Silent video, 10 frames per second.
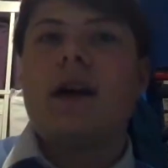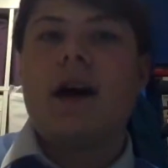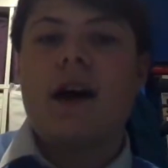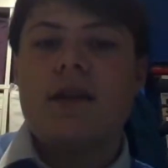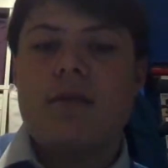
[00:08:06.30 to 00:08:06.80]

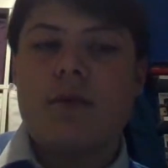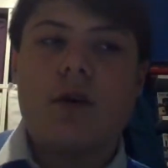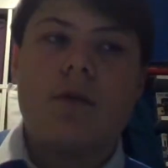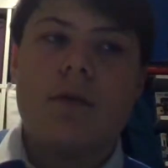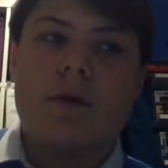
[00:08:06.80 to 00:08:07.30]
at the
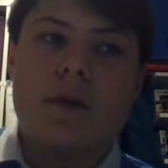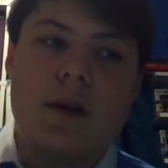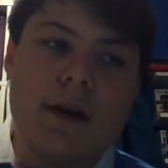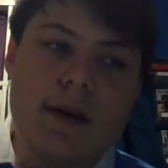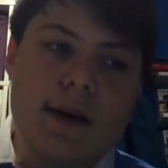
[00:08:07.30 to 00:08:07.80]
moment
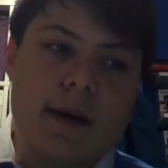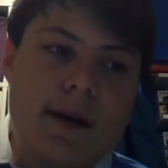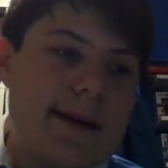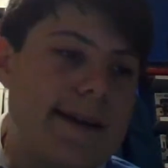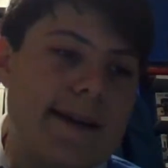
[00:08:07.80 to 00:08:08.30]

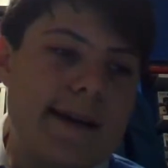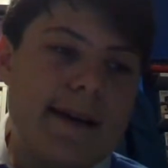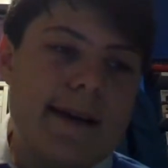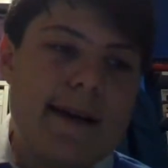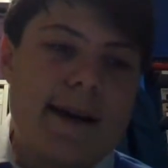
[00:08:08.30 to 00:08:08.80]

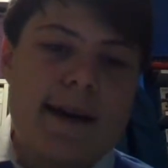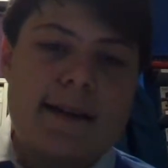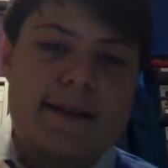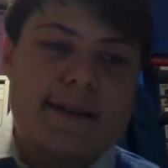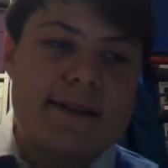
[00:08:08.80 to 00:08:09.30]

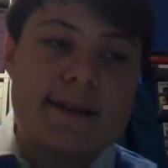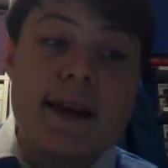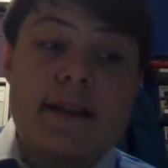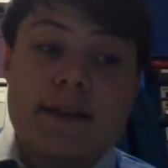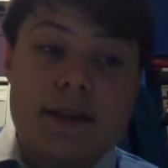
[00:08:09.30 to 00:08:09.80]
it
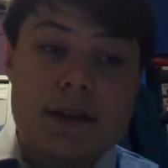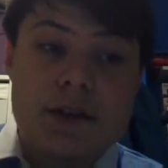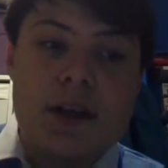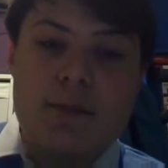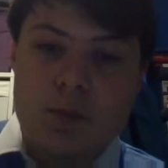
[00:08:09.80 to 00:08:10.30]

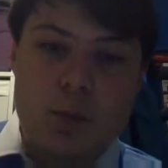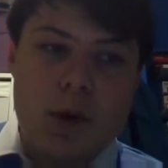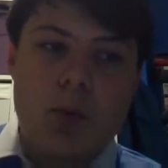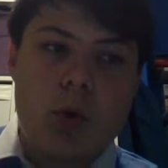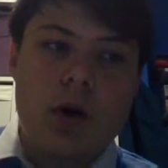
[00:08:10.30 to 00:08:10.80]

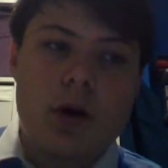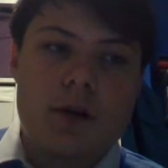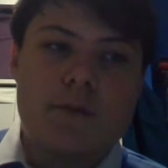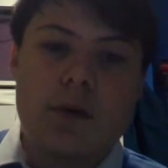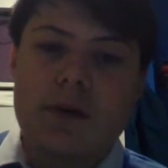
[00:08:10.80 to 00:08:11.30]

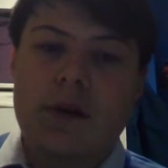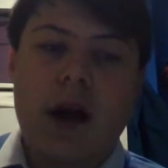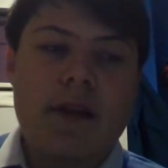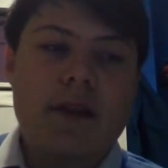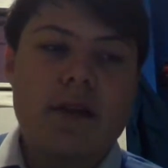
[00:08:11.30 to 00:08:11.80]
worked, but
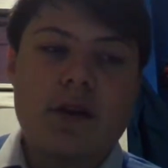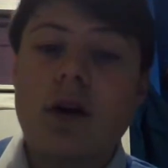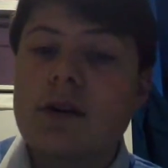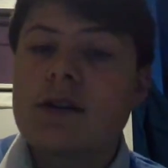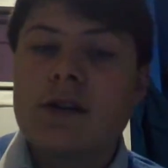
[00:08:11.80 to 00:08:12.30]
I think the
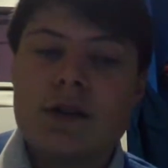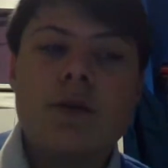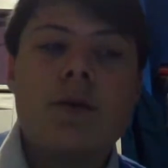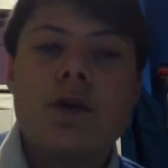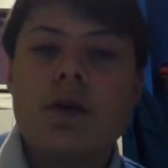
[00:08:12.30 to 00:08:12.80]
Doctor didn't
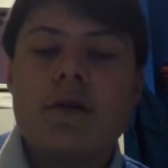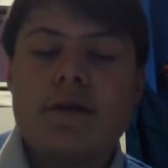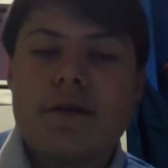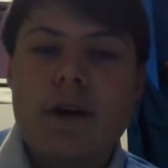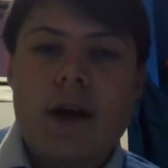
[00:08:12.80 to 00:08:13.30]
do
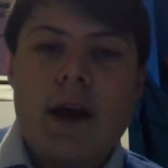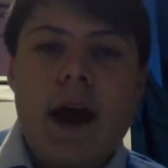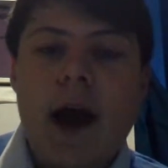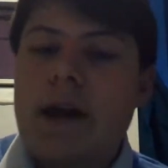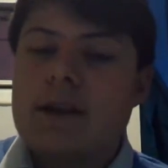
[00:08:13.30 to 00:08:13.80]
enough.
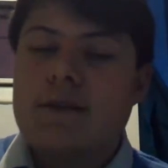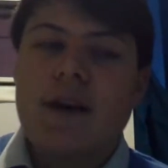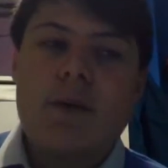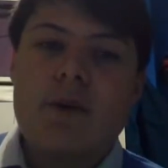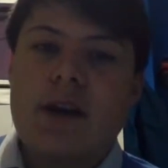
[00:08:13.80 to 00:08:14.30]
And it's
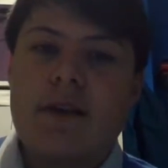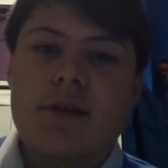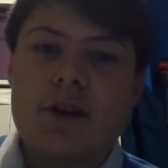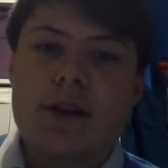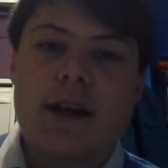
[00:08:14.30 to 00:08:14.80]
fine when you have
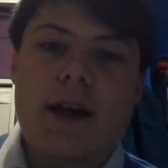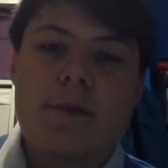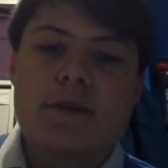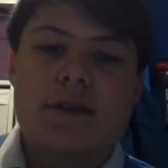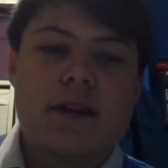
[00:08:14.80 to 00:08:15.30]
Doctor-like
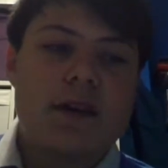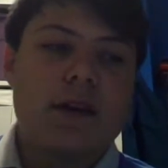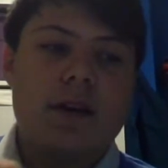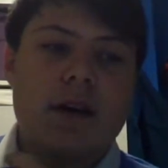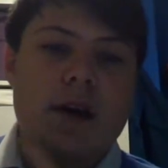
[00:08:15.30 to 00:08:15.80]
episodes. I
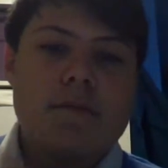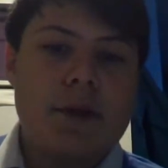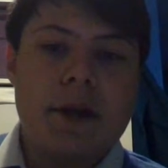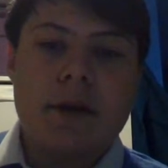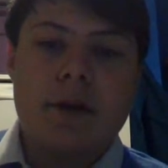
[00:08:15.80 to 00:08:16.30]
think
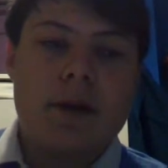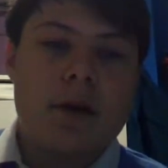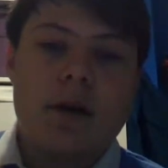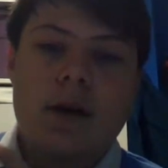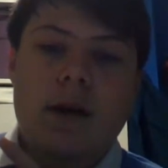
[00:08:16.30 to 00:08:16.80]
Blink
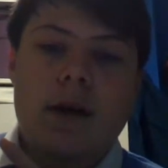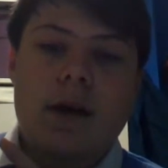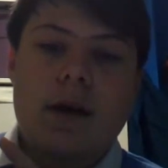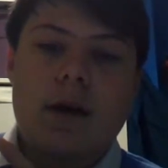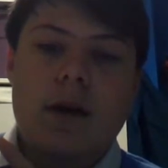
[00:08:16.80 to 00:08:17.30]

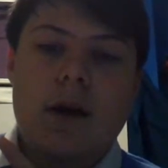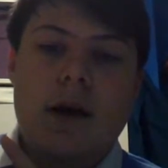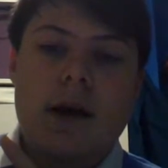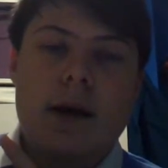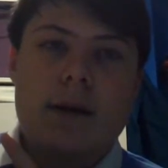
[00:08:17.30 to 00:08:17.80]

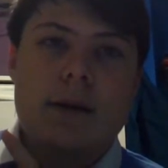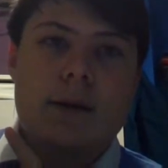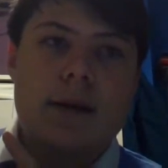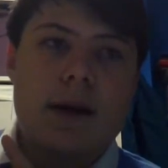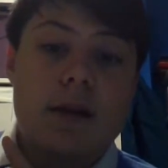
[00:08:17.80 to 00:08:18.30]

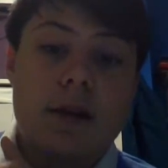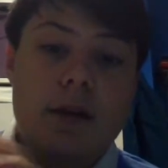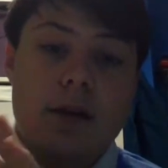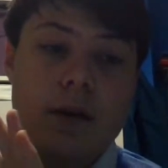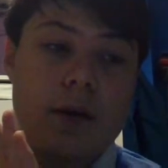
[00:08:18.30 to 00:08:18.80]
and I think